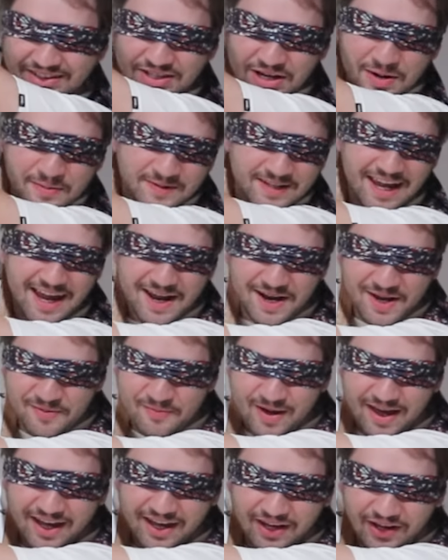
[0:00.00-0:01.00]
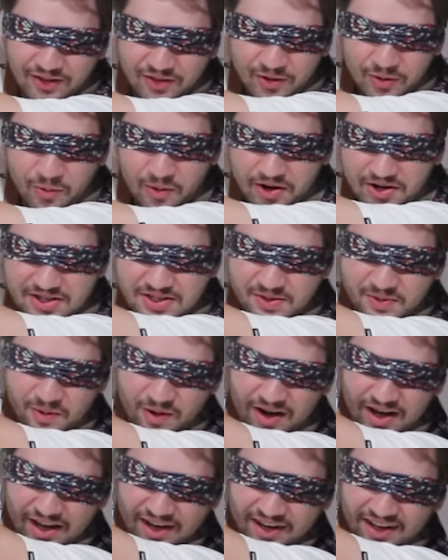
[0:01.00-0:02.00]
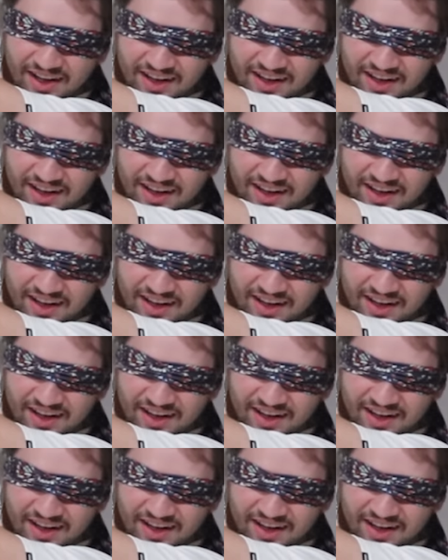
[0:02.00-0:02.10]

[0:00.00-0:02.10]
Dubbed anime, the worst one.